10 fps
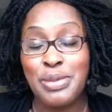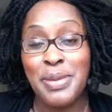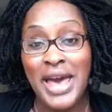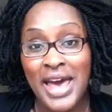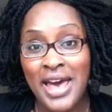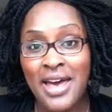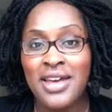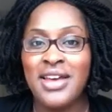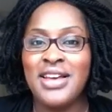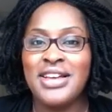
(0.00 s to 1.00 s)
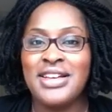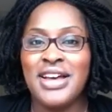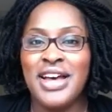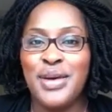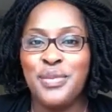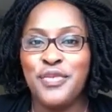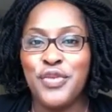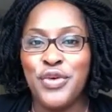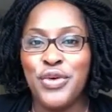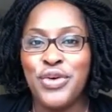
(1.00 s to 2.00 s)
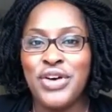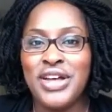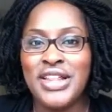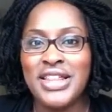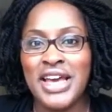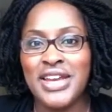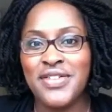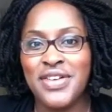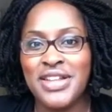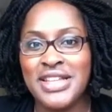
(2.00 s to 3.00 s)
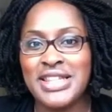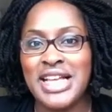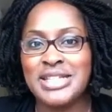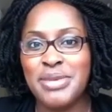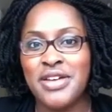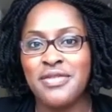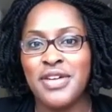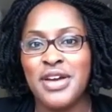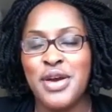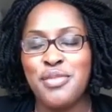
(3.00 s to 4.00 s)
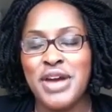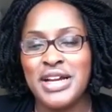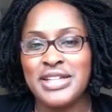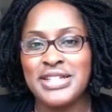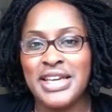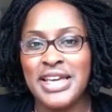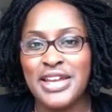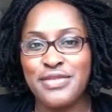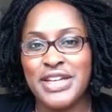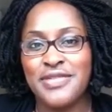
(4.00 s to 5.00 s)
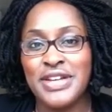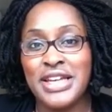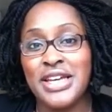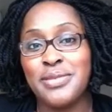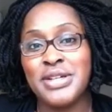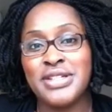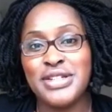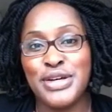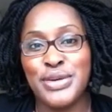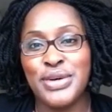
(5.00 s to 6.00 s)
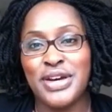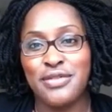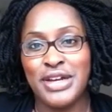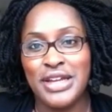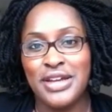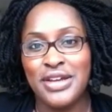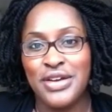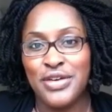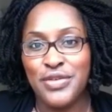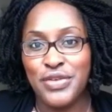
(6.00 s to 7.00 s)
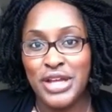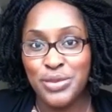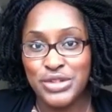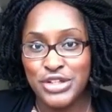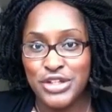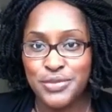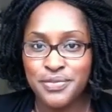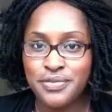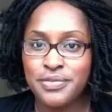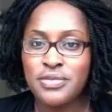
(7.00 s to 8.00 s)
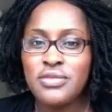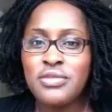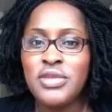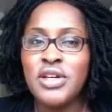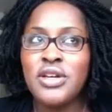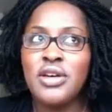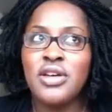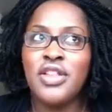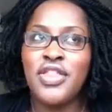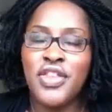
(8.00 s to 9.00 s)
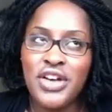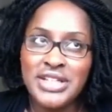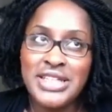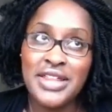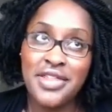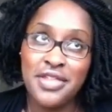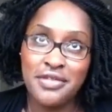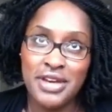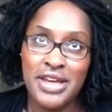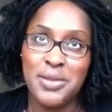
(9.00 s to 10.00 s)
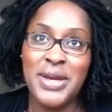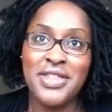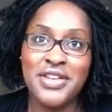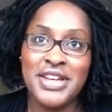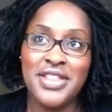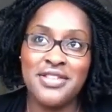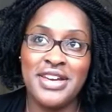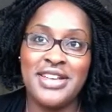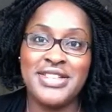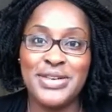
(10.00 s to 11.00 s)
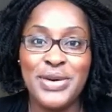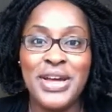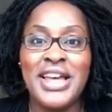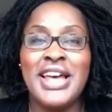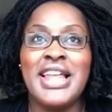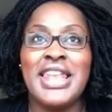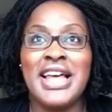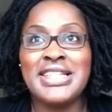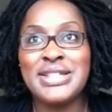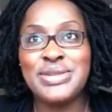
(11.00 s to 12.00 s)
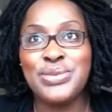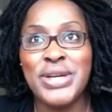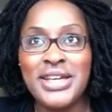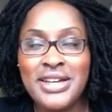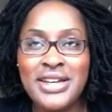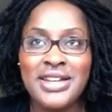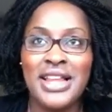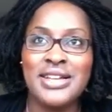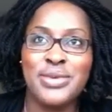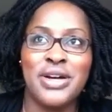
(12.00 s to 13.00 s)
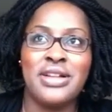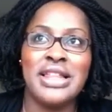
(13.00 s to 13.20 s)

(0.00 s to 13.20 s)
we prepare for the kind of this last bit of pregnancy and getting ready for labour. So I really thought that was good. Week 33. So last week, like